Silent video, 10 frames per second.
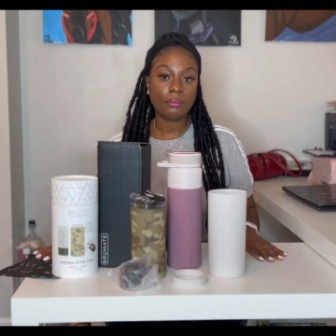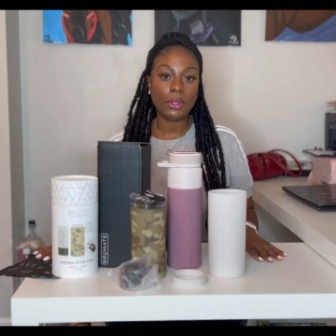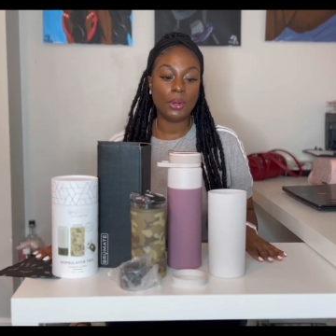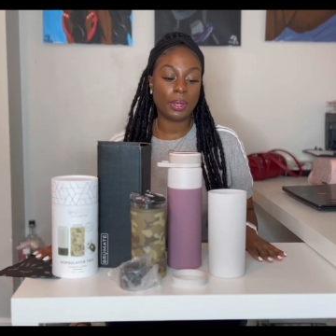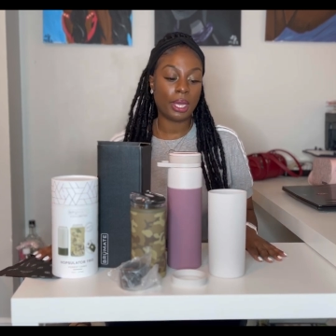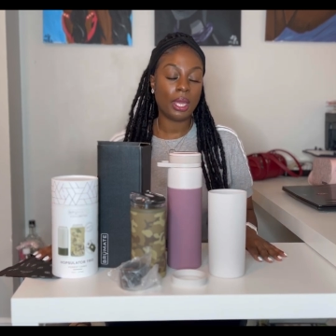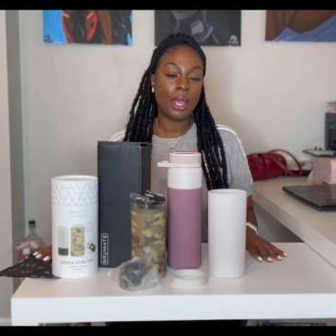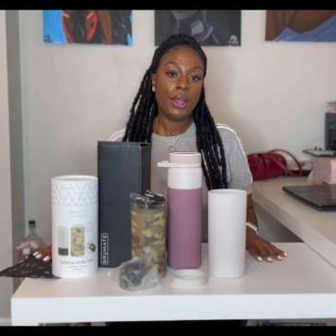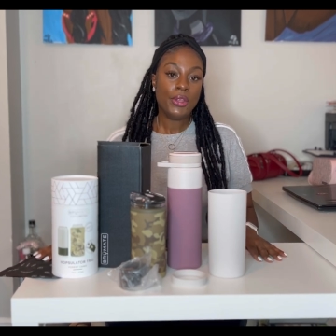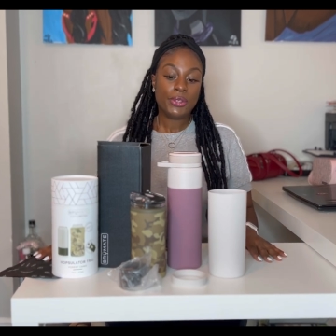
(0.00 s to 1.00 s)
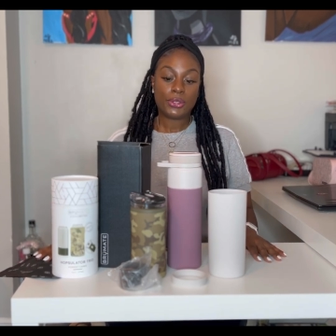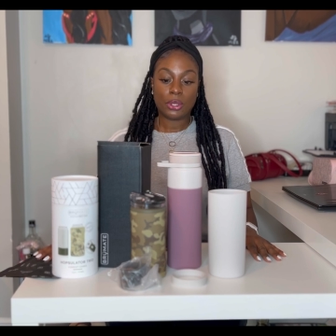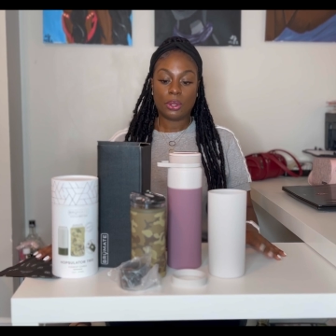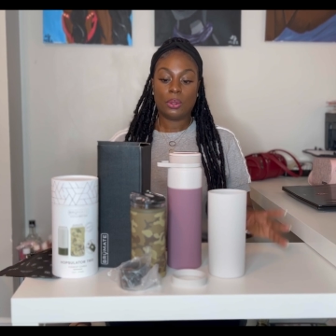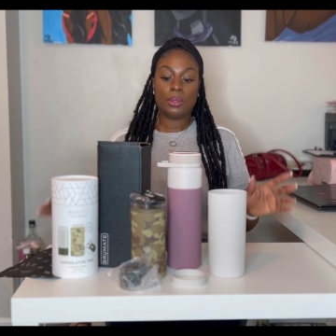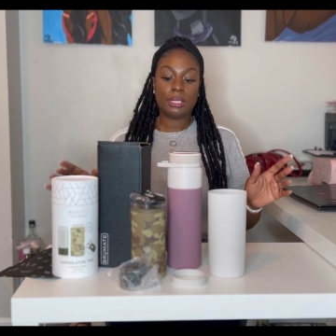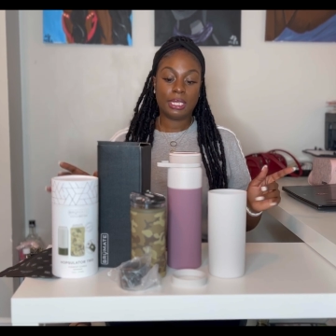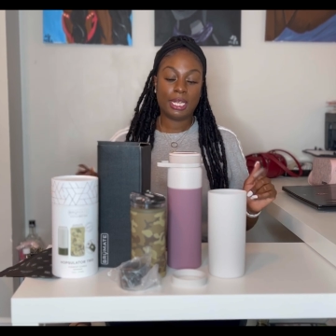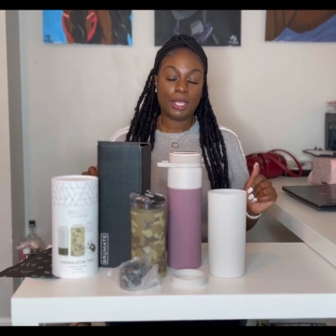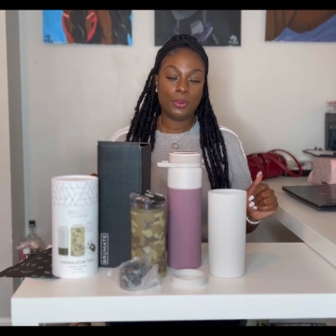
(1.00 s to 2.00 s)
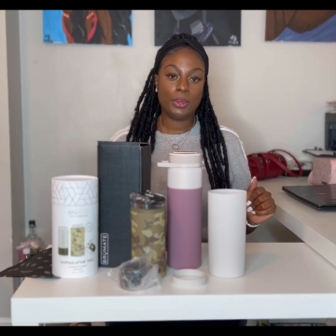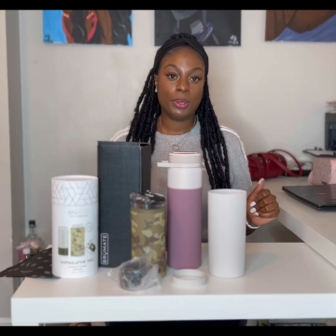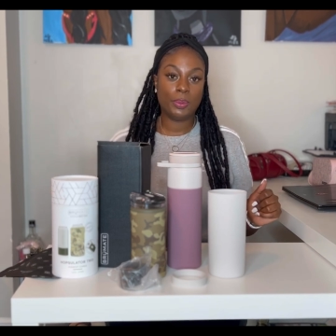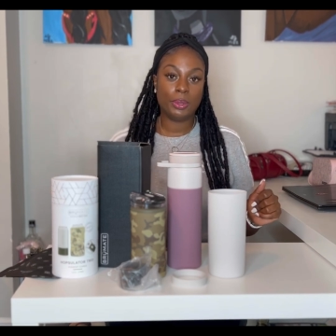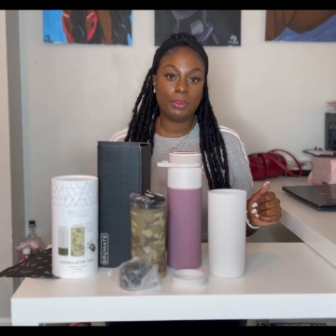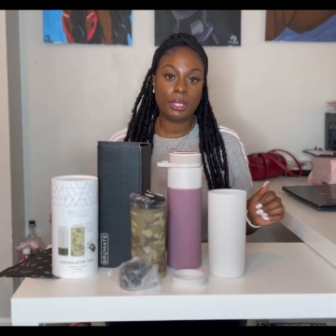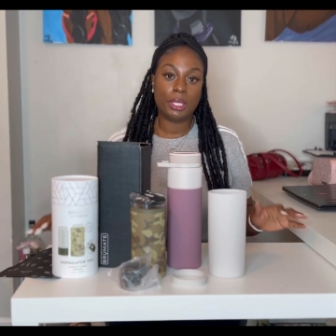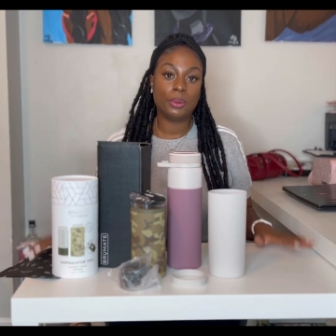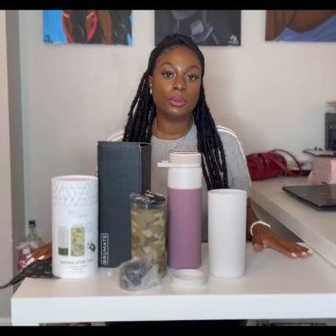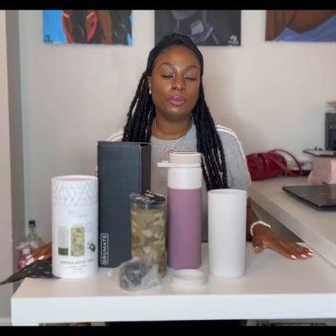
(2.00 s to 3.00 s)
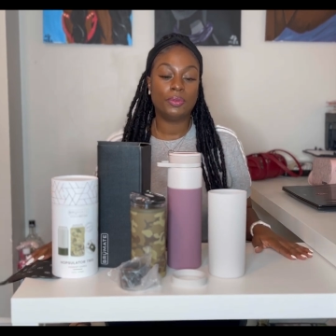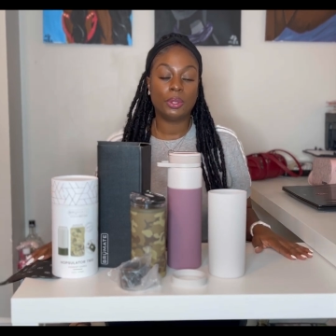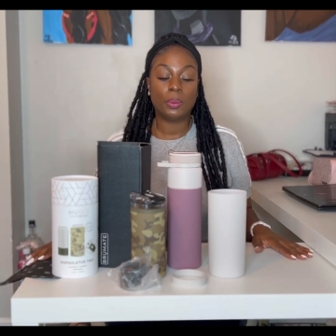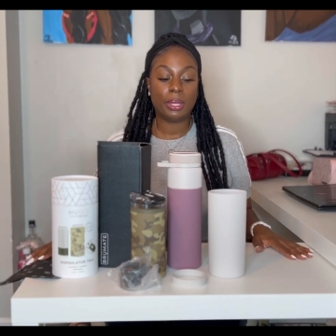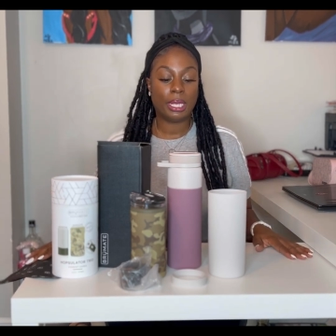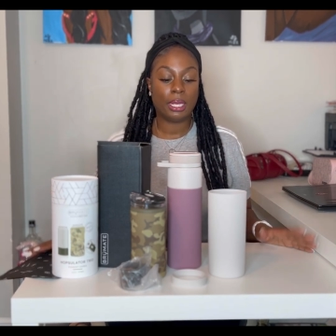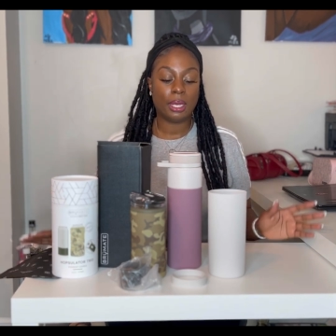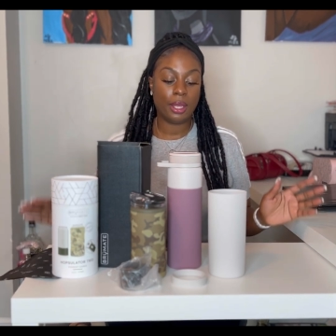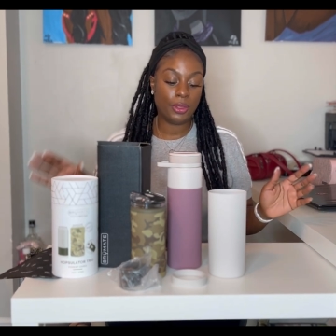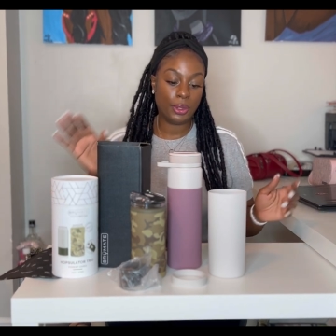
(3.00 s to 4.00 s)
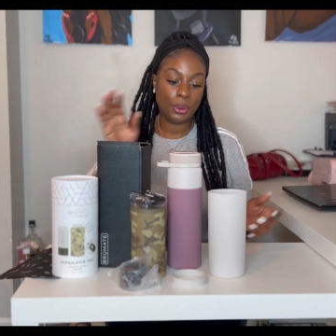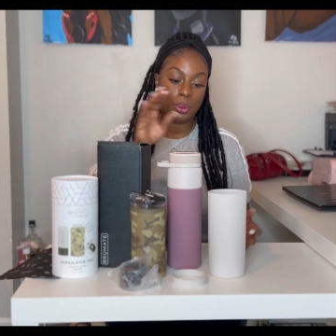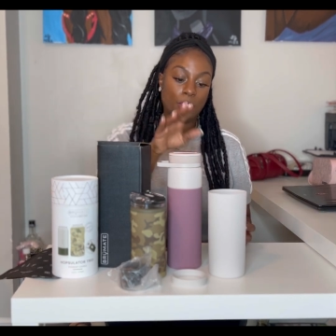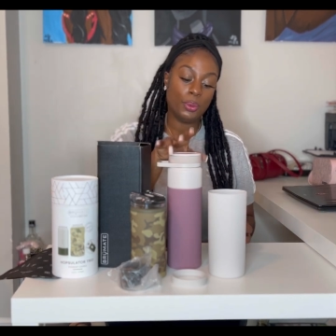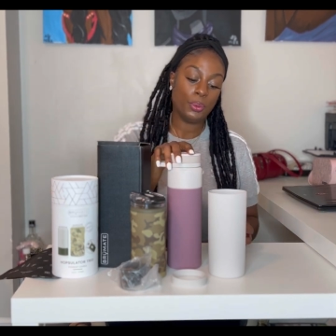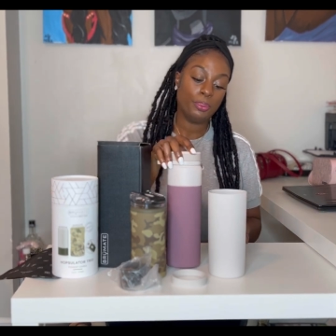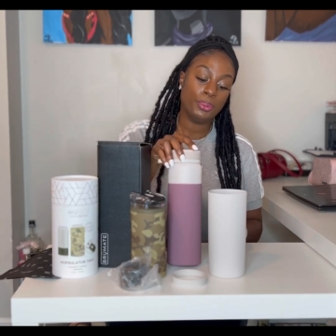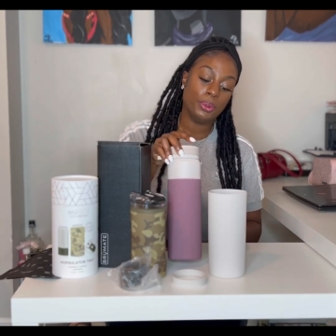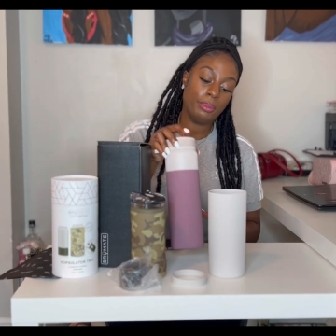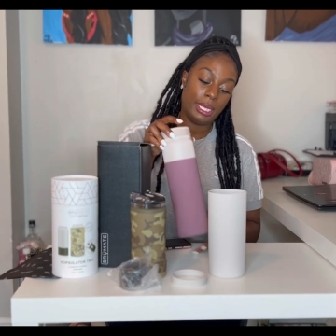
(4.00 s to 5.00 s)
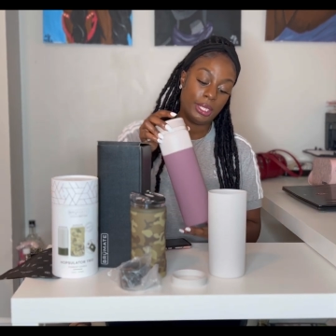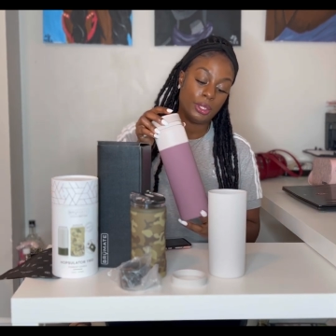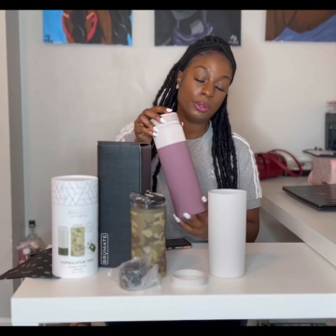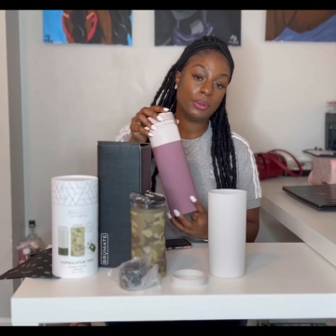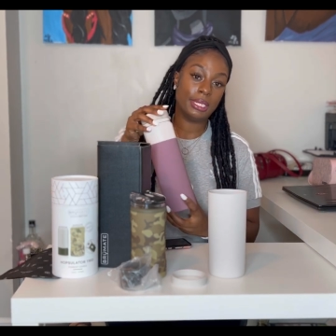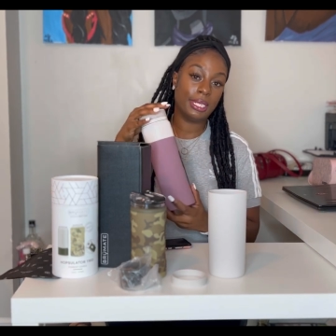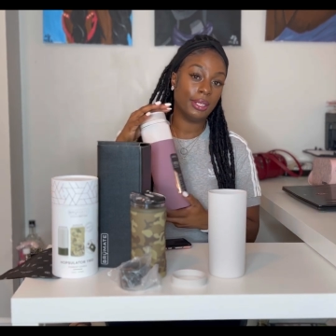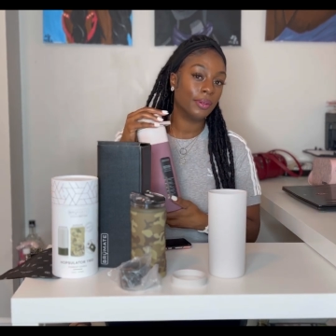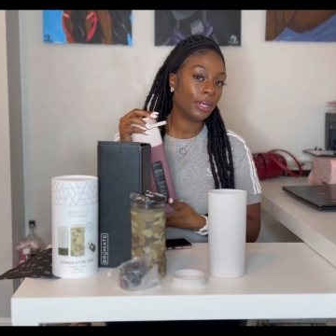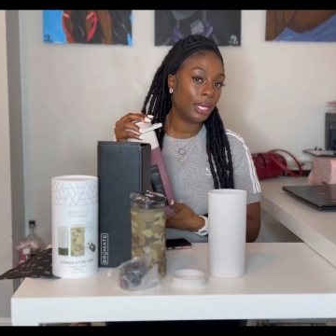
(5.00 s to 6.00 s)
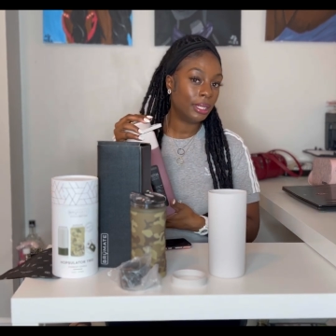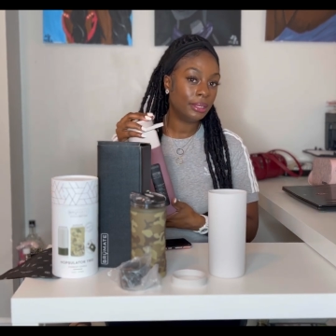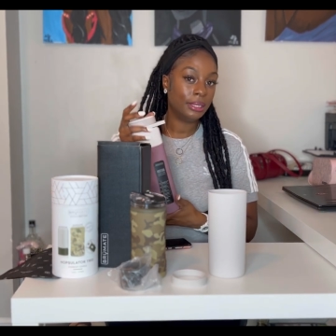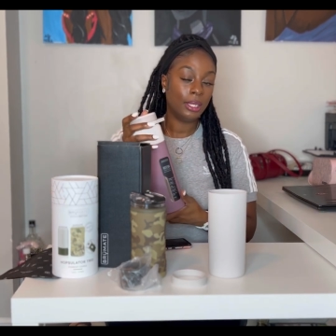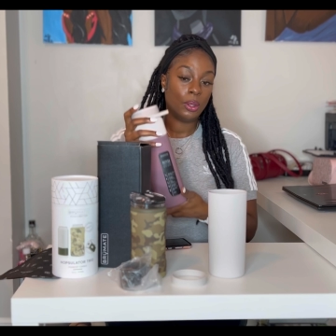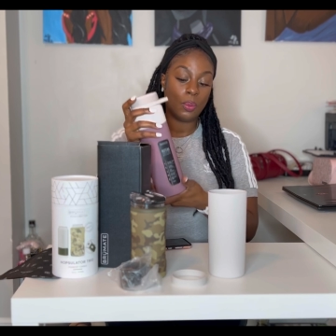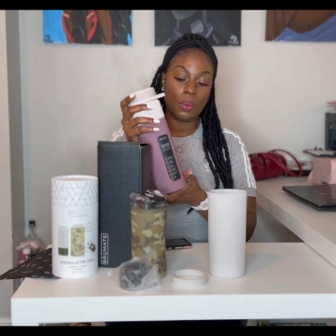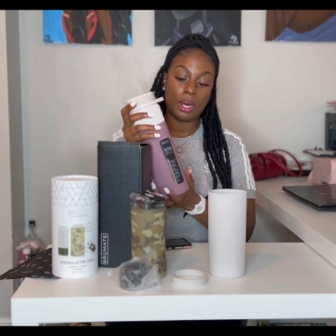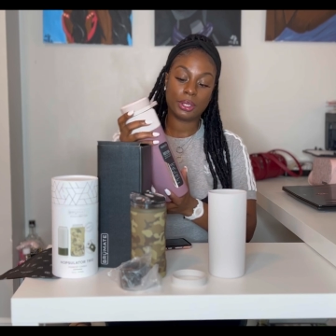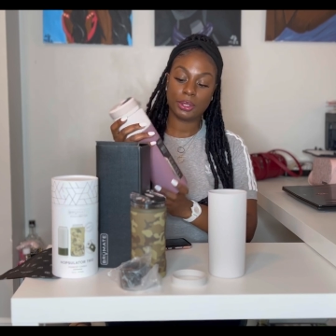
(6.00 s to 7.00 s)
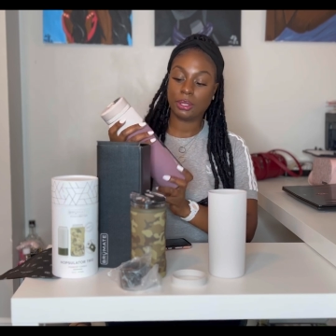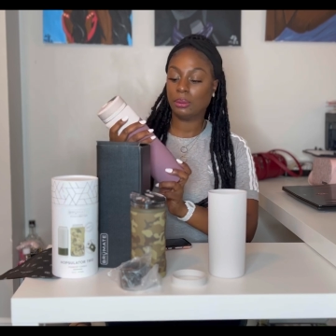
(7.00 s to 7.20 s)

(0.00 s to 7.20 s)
Okay, so today we will be reviewing the BruMate Rotera water.